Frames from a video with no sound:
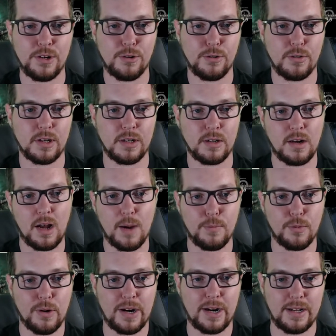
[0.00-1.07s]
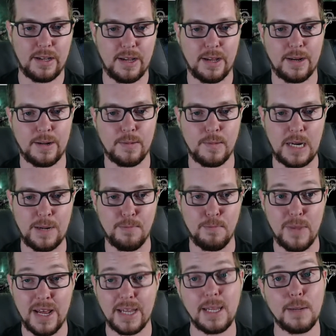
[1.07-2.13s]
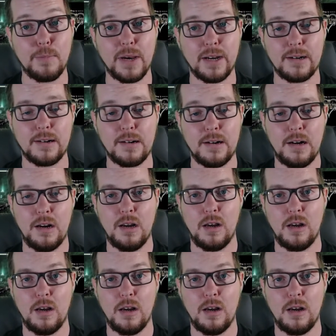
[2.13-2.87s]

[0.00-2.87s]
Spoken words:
you can upgrade it and make it better.